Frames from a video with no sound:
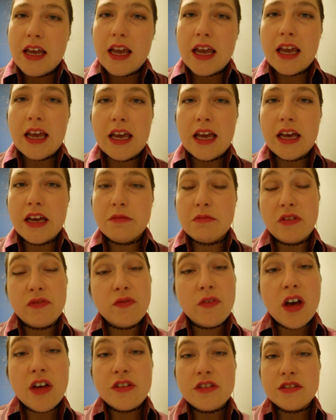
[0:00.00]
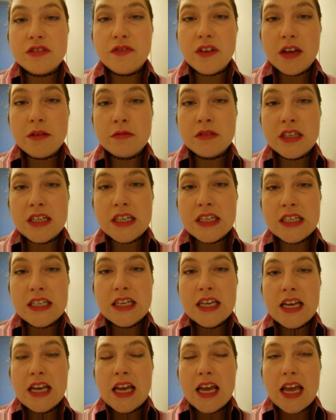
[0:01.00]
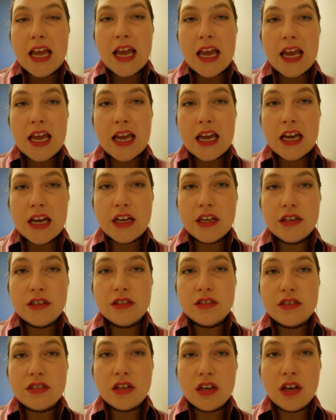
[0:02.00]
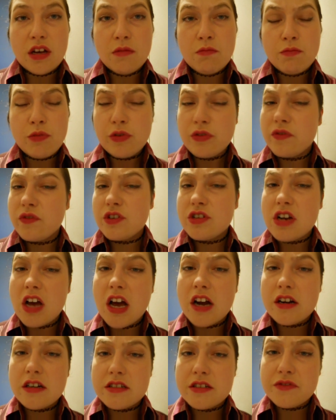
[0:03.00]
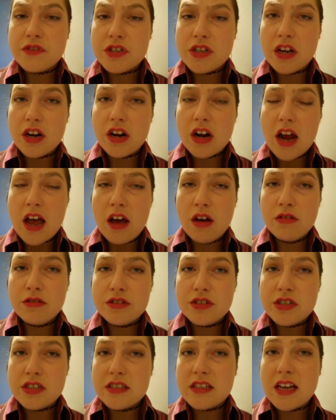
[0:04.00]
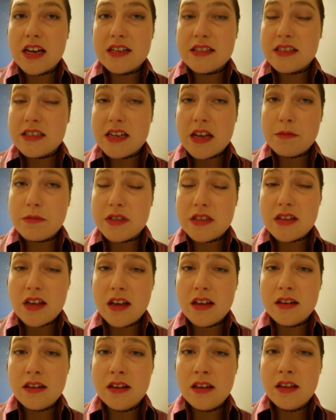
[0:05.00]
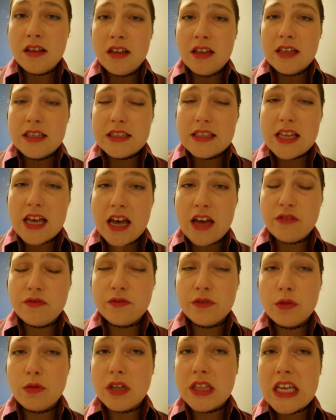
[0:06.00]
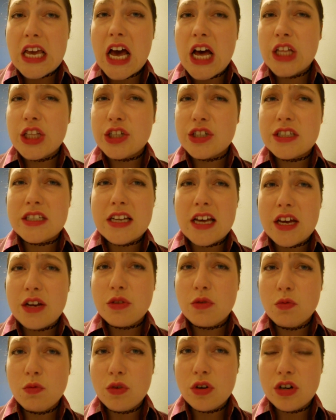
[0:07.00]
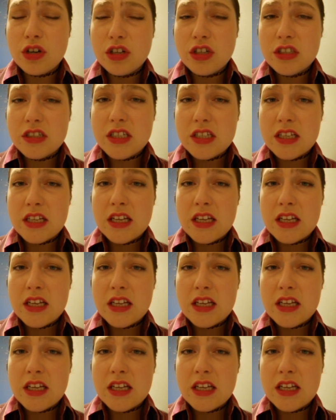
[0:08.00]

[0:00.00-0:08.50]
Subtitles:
and my father's family, and both of her daughters have shut her out. She's got a stepson that flew on the other side of the world